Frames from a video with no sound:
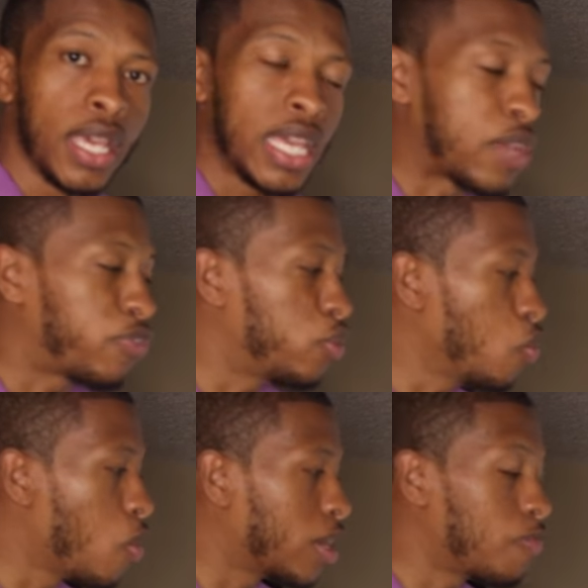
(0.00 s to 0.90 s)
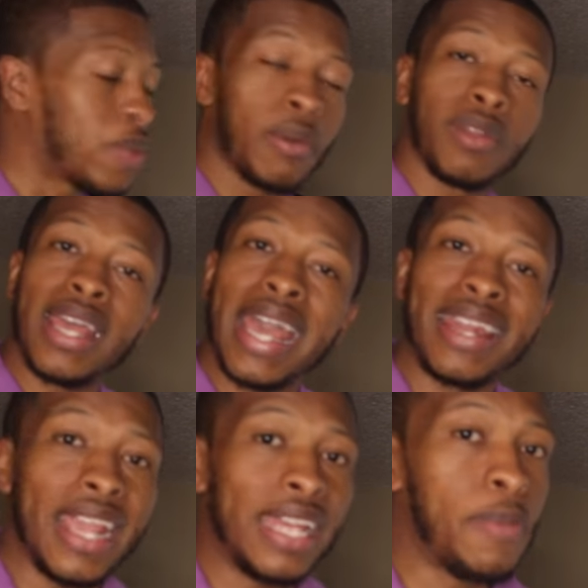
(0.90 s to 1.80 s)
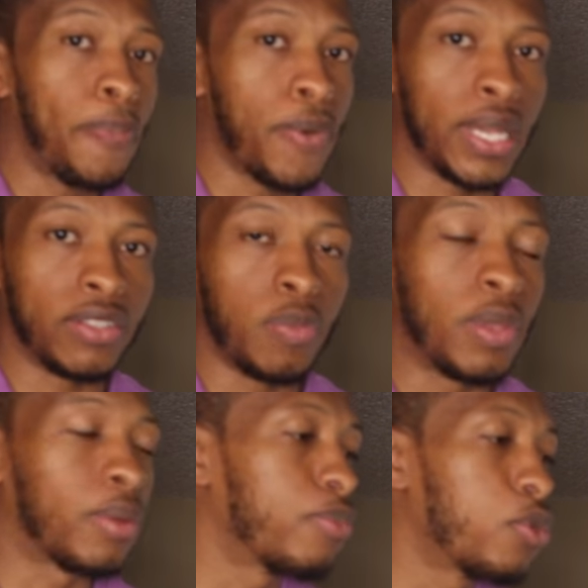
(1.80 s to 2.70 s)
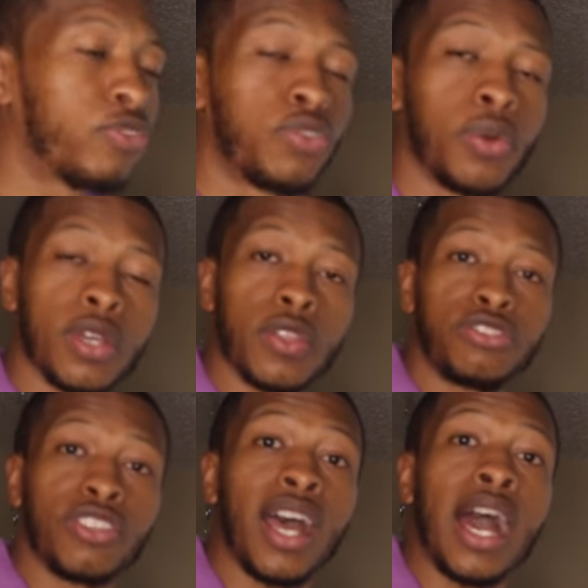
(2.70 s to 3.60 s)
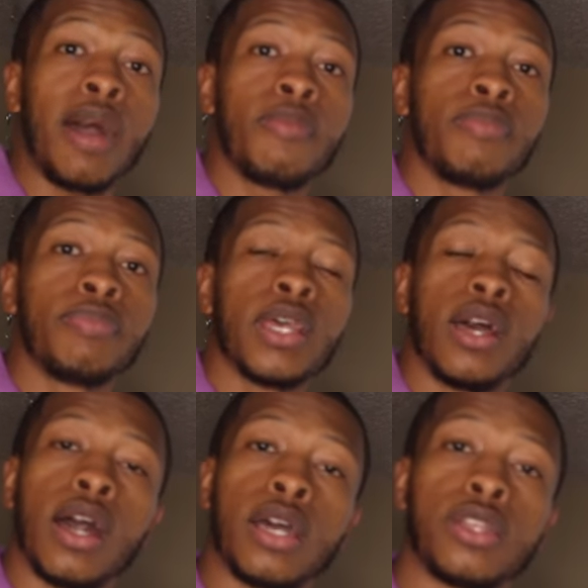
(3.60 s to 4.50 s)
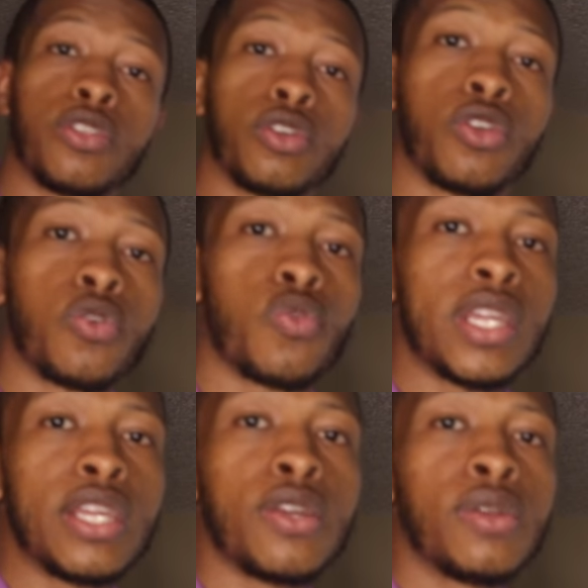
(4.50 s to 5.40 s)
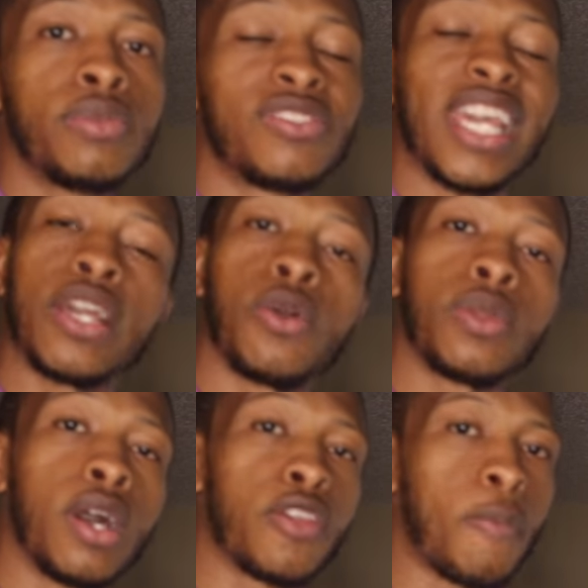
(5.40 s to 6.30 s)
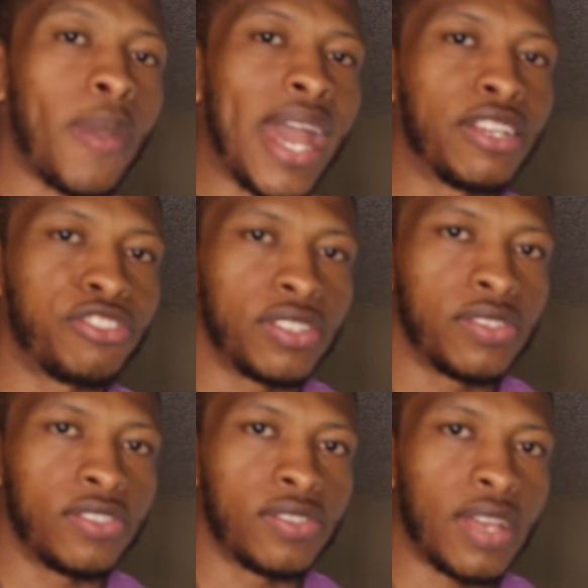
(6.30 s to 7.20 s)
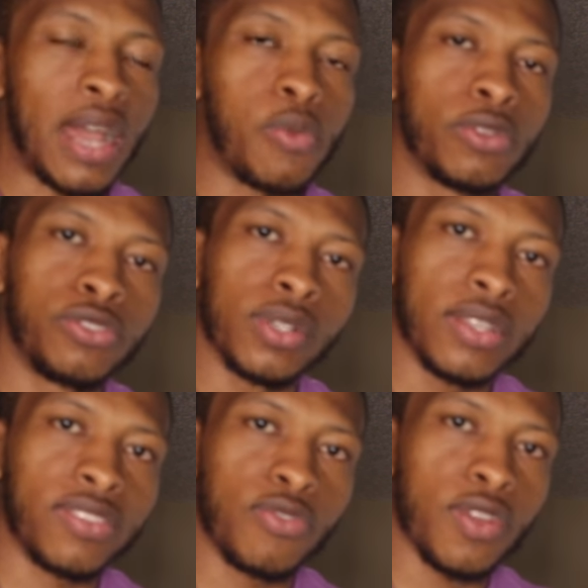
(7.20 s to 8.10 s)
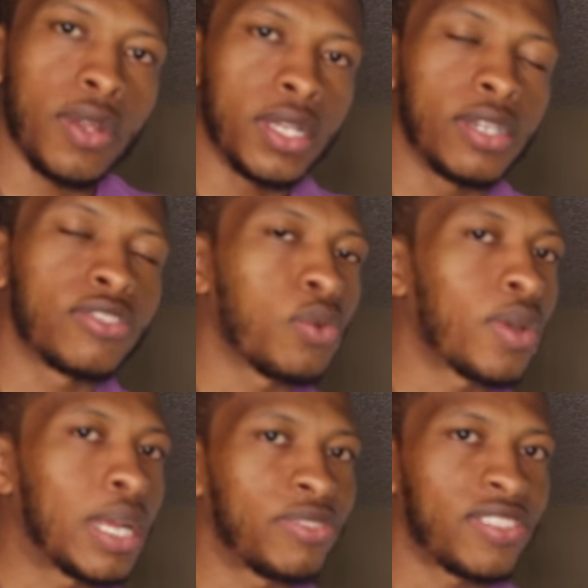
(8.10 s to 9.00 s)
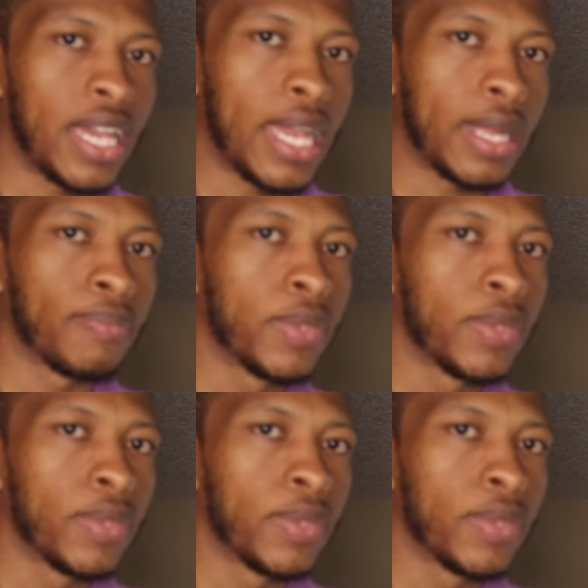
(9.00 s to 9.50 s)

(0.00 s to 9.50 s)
If you want to be able to, at any point, to be able to move to another job, another career, take on other passions, I want you to listen very good to what I'm saying.